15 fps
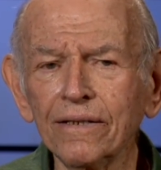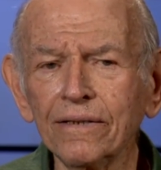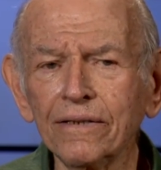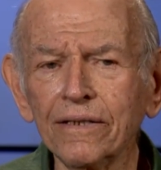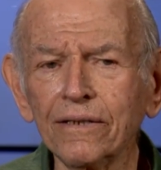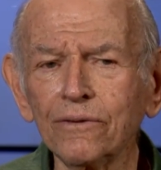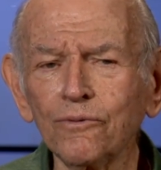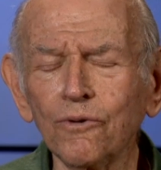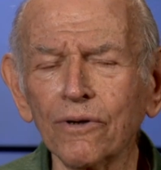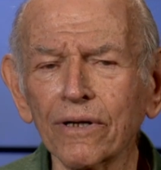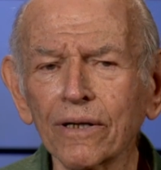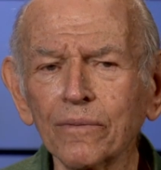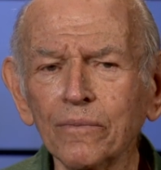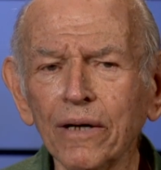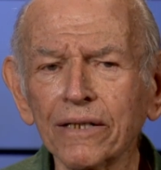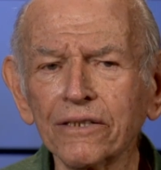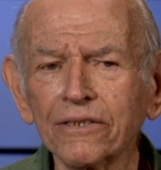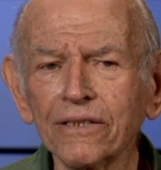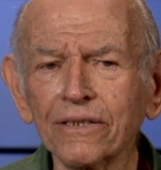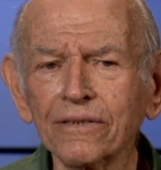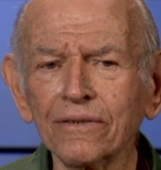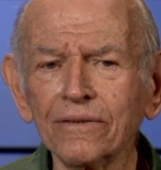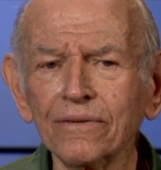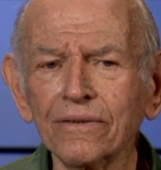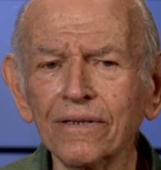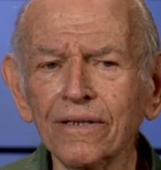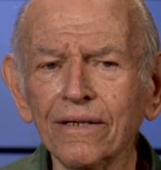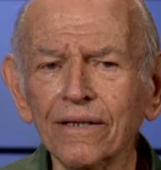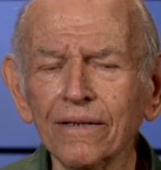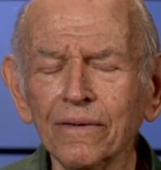didn't work much in
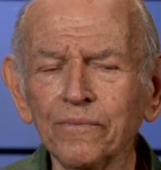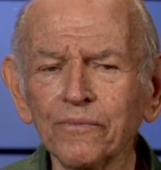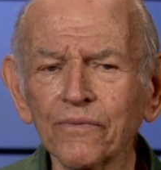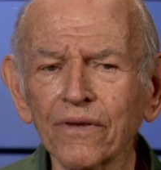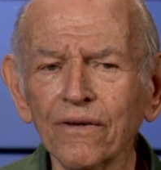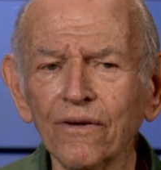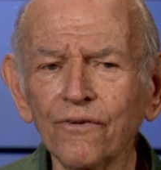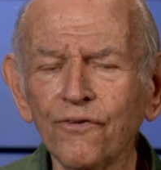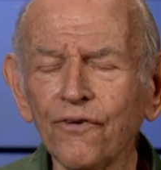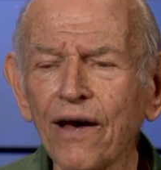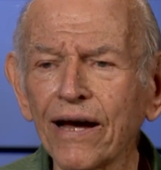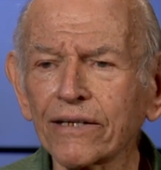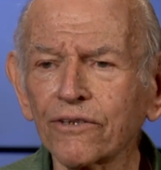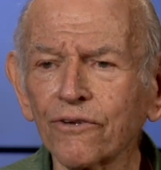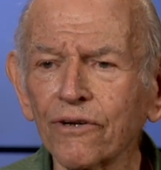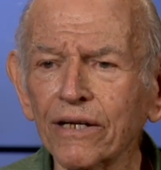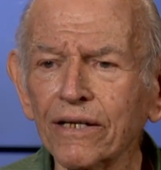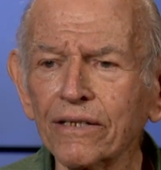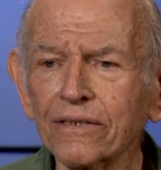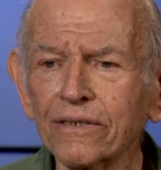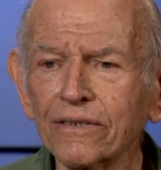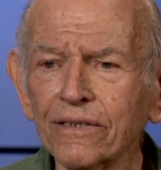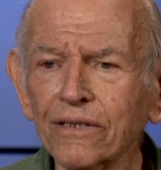factories,